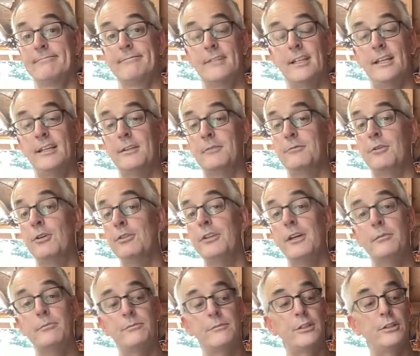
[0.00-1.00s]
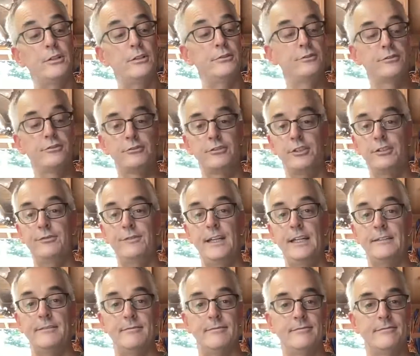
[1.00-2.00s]
and it rolled up and closed just
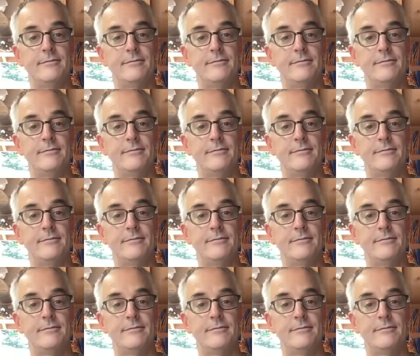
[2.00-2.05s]
fine.